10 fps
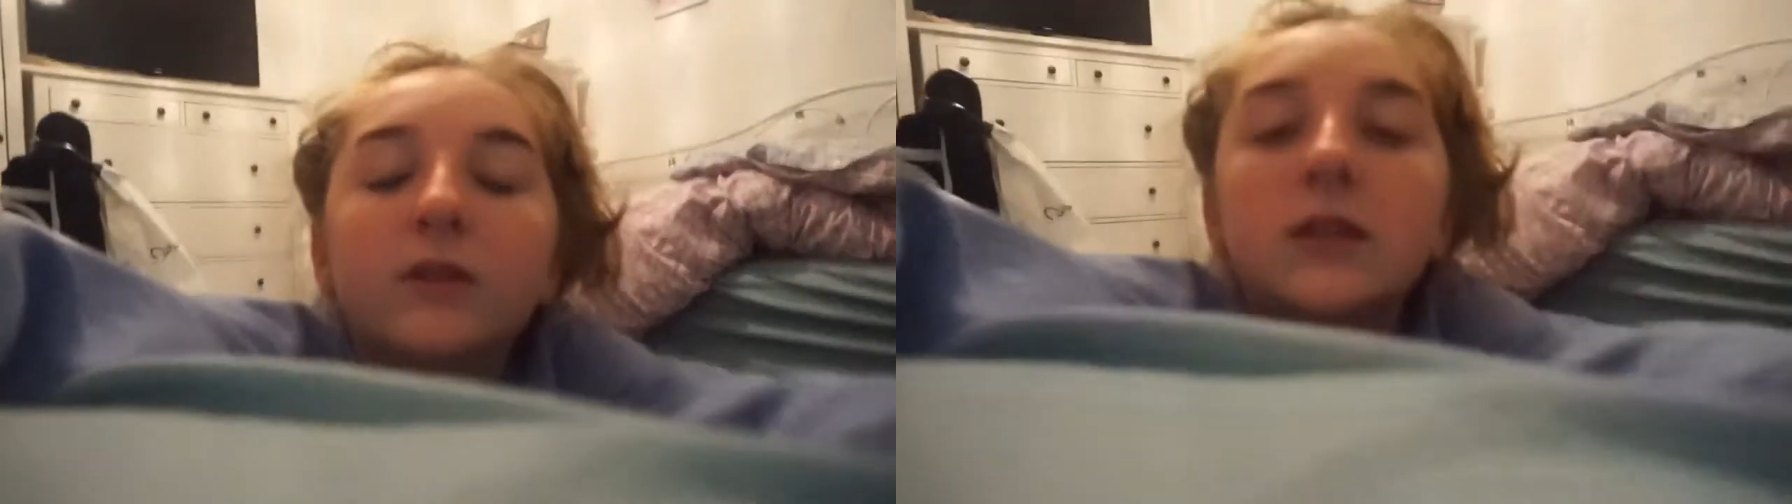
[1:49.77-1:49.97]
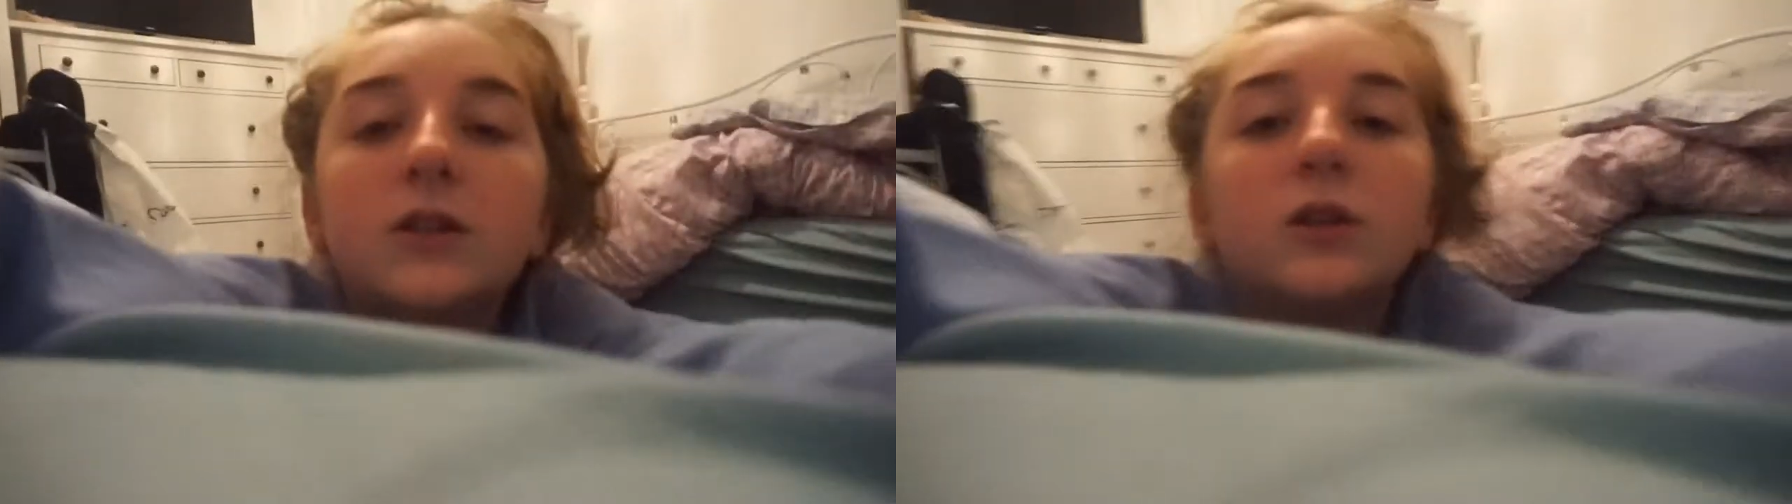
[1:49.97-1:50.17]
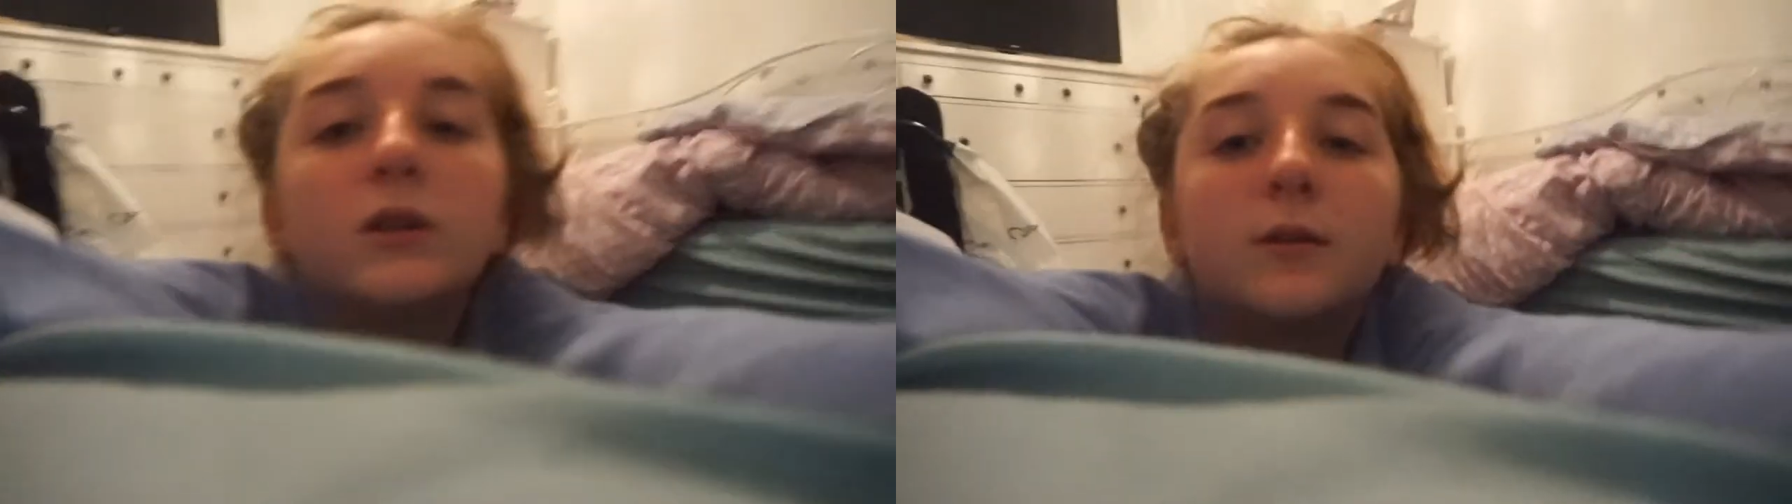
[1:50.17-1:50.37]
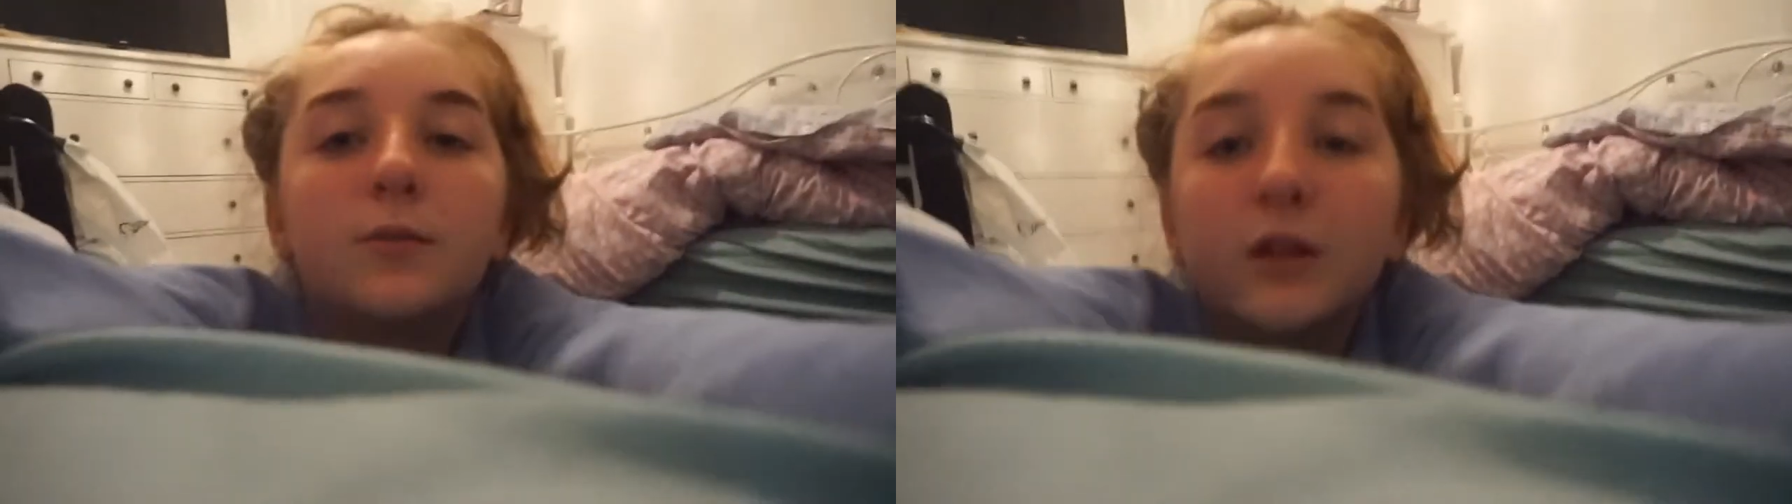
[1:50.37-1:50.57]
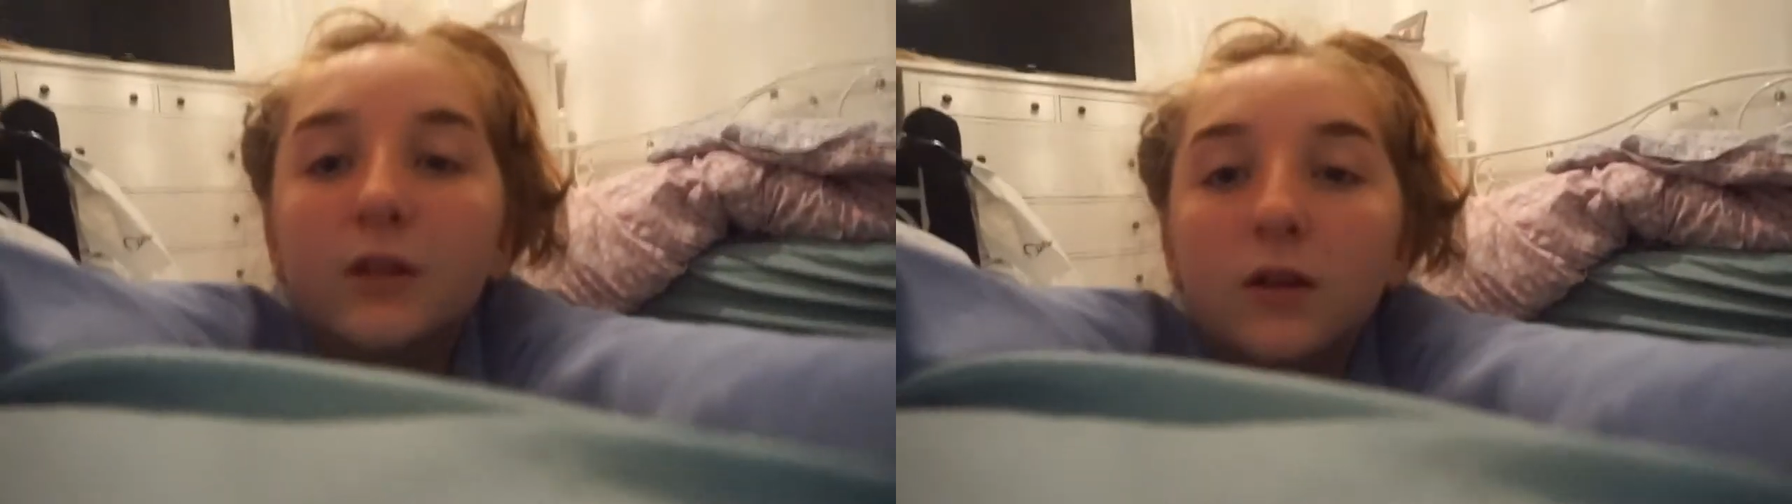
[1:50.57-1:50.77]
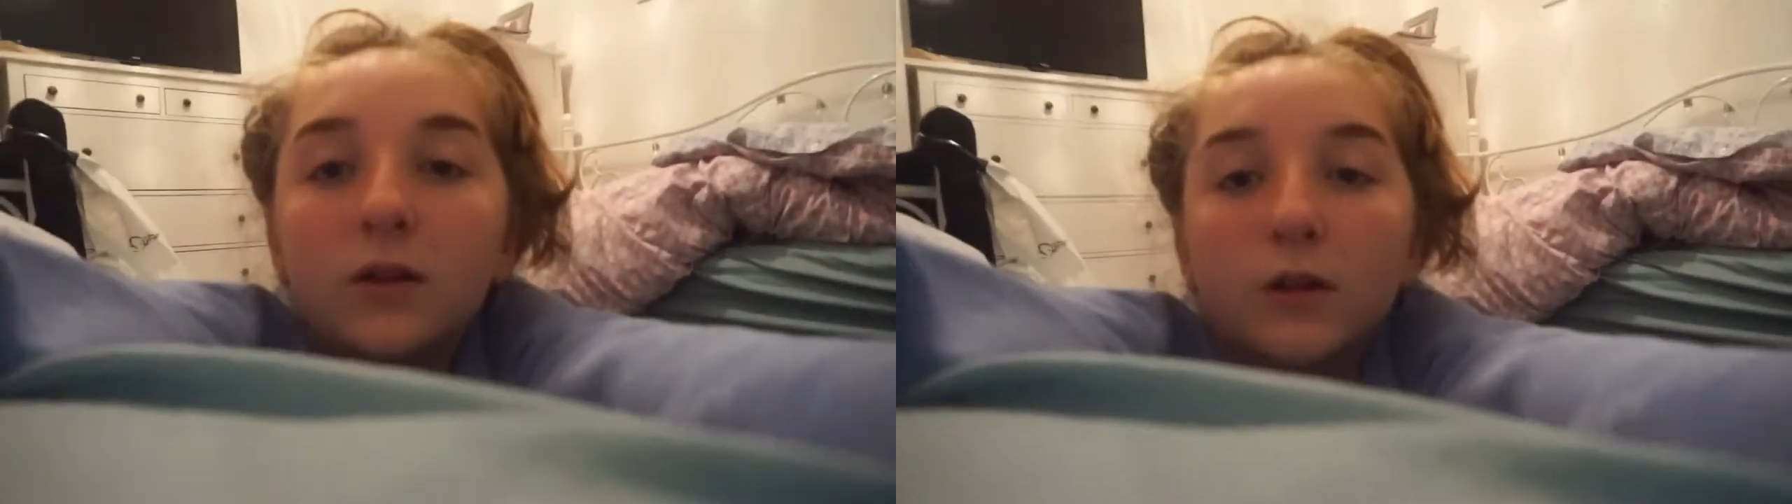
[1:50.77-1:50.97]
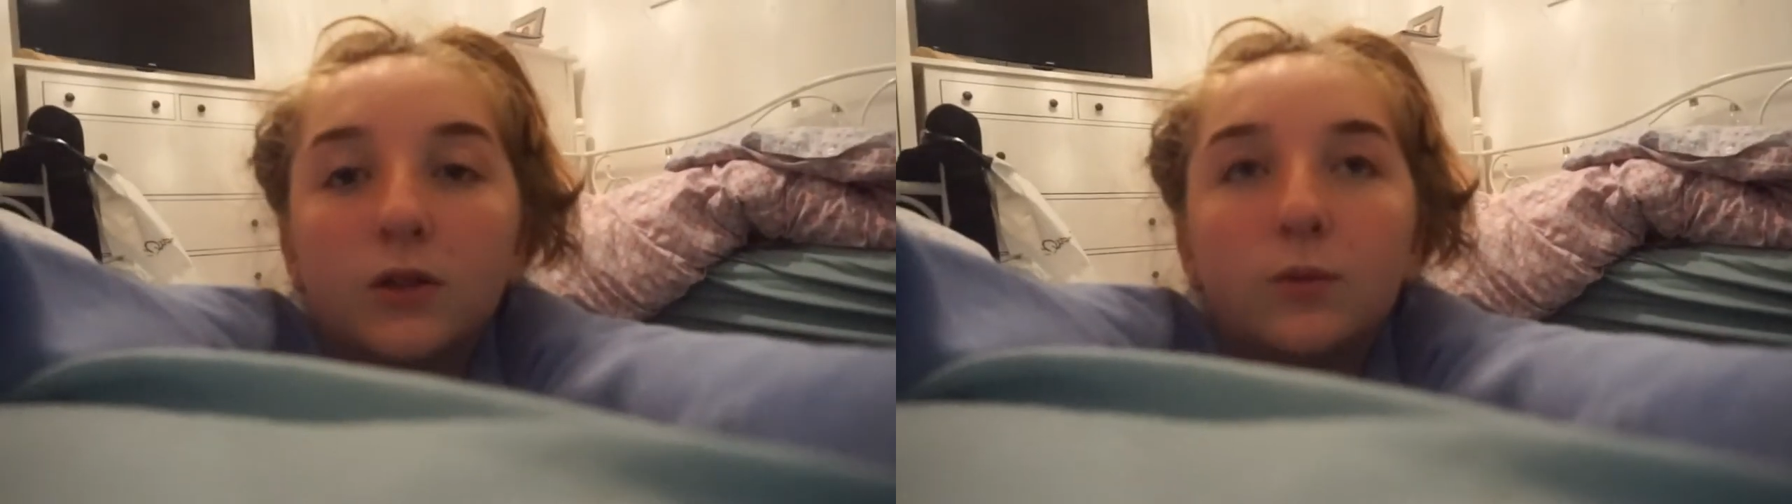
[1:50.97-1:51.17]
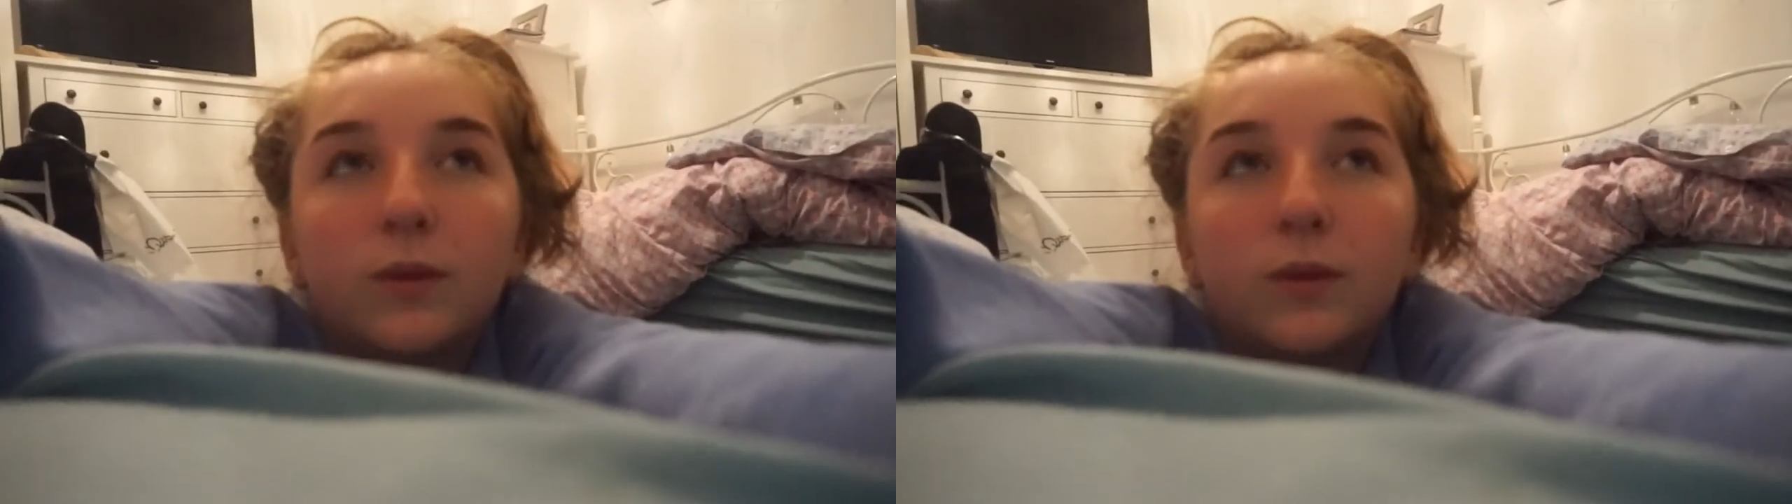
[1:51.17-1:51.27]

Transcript: teachers a present because